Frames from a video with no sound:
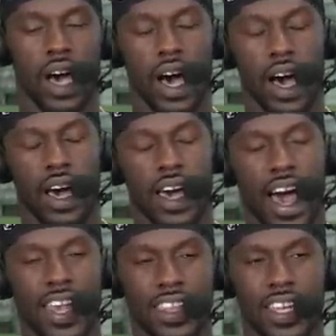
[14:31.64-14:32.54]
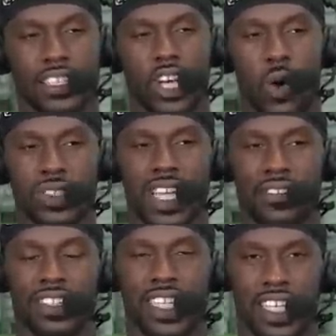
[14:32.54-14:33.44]
I think it's always
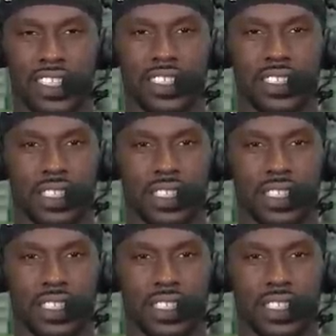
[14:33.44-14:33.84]
advantageous